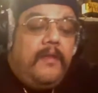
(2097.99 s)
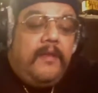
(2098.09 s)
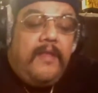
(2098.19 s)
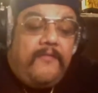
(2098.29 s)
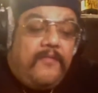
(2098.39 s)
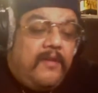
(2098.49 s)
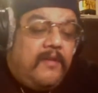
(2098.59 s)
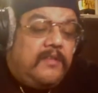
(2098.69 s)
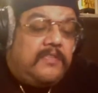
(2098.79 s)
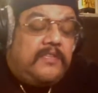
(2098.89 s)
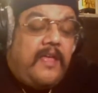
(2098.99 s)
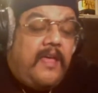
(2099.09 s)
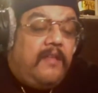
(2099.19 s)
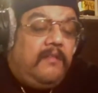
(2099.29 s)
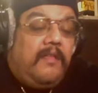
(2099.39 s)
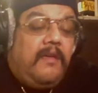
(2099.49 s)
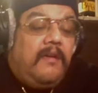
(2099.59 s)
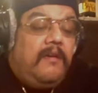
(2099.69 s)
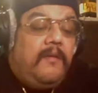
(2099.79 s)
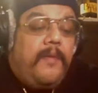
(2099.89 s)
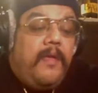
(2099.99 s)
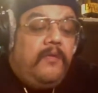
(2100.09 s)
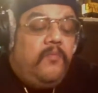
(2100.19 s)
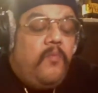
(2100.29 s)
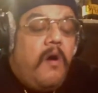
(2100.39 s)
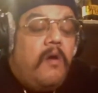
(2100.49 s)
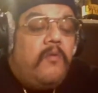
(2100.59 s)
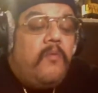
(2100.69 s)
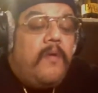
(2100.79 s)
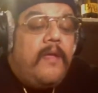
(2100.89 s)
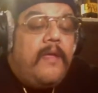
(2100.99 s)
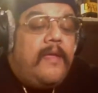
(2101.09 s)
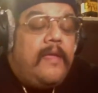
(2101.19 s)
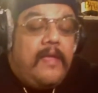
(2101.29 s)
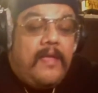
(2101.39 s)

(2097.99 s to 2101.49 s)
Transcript: never gonna settle up and walk away.